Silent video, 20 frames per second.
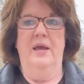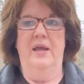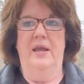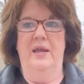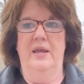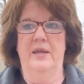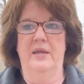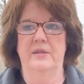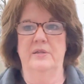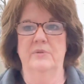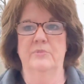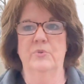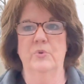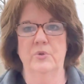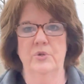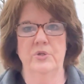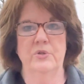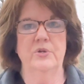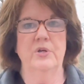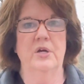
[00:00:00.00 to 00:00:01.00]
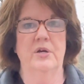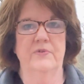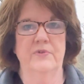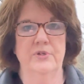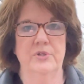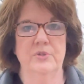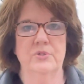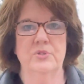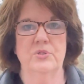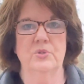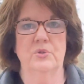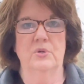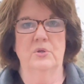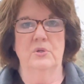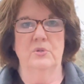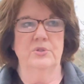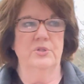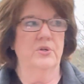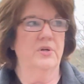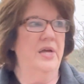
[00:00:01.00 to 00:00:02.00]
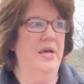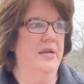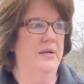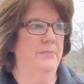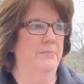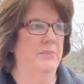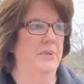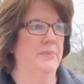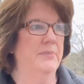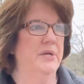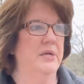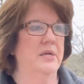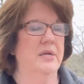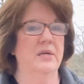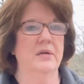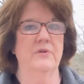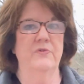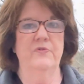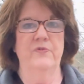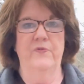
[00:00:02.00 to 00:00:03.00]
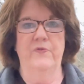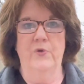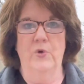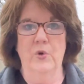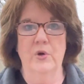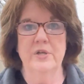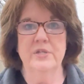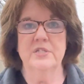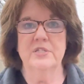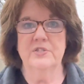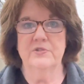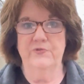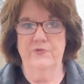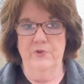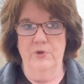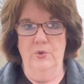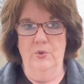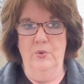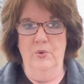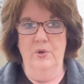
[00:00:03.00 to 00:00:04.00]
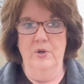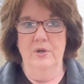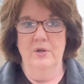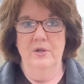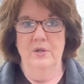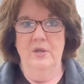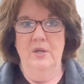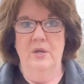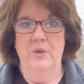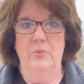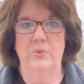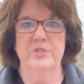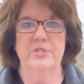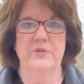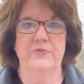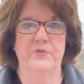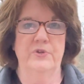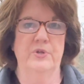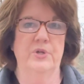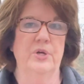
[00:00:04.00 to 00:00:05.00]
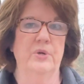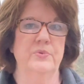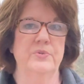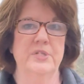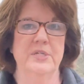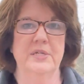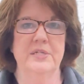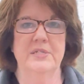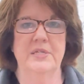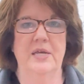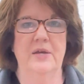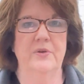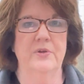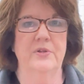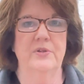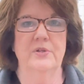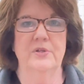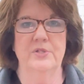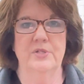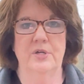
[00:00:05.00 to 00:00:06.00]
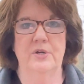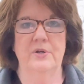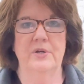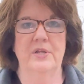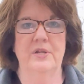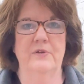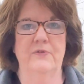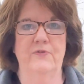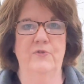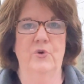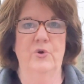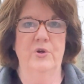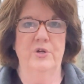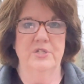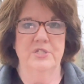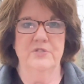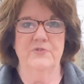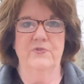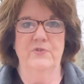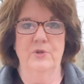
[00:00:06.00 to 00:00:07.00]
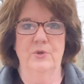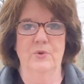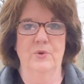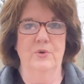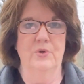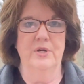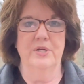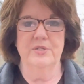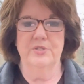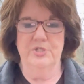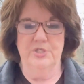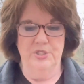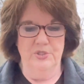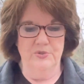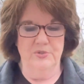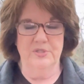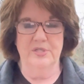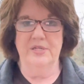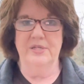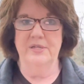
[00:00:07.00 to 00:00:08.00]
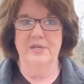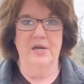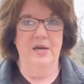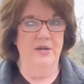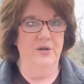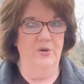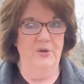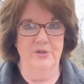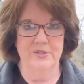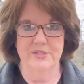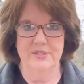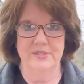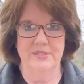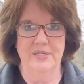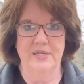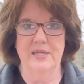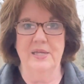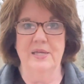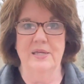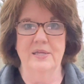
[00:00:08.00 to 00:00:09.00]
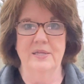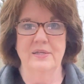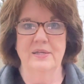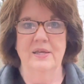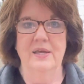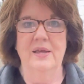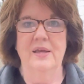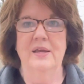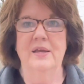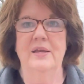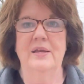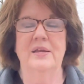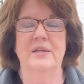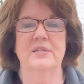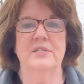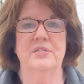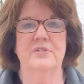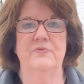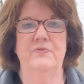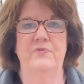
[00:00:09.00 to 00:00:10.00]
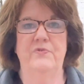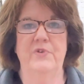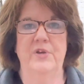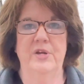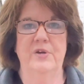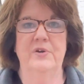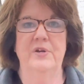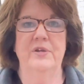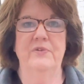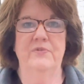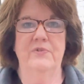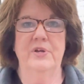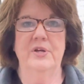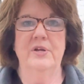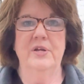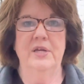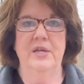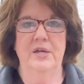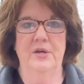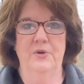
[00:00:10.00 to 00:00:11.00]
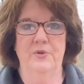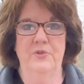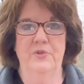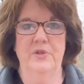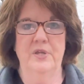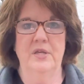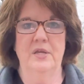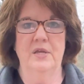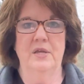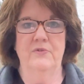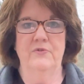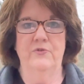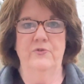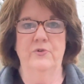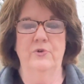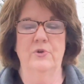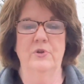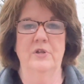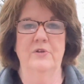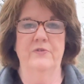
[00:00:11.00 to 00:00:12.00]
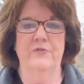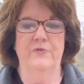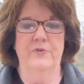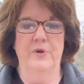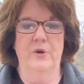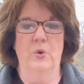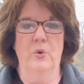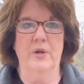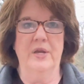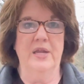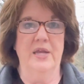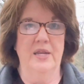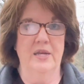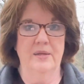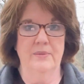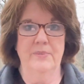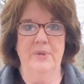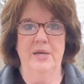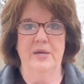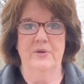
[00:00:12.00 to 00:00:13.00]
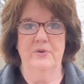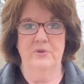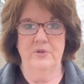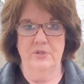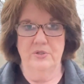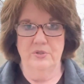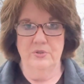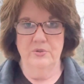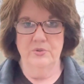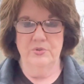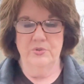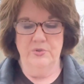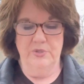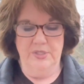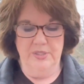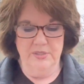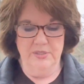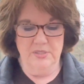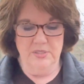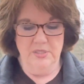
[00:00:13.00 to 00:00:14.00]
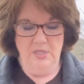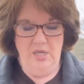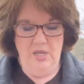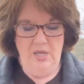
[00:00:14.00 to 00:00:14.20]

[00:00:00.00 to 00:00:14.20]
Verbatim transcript: And the more you cover your soil, you're kind of mimicking a forest floor, which if you go dig down in the dirt in a forest floor, it's usually not hard to dig in. It's very, very healthy and full of organic matter and nutrients.